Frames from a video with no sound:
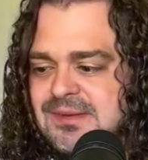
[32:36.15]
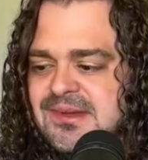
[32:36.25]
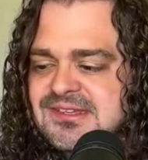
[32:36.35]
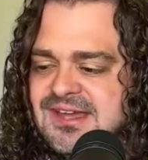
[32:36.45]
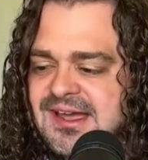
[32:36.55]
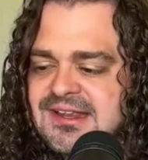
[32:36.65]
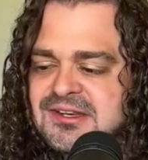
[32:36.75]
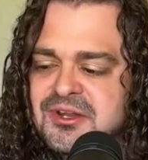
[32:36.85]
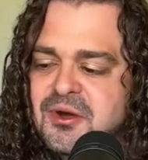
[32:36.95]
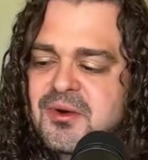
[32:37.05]
because I
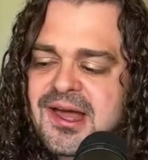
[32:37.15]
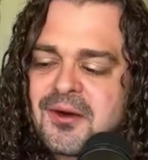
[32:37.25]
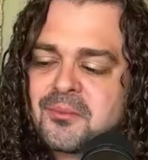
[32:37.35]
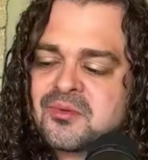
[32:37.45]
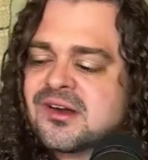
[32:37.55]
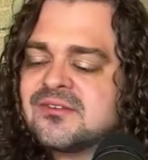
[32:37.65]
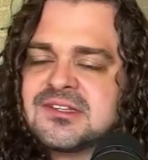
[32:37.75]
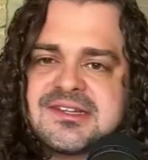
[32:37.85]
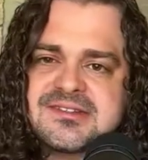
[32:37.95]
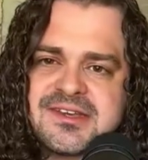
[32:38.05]
didn't know how
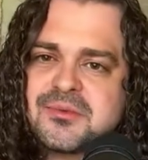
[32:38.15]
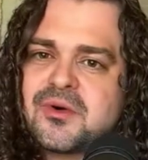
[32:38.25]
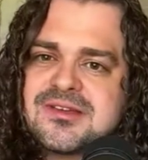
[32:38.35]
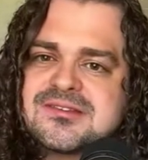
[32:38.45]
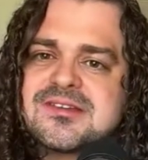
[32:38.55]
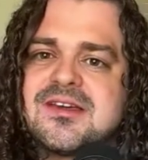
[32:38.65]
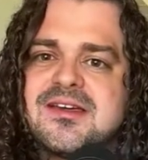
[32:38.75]
prevalent it was,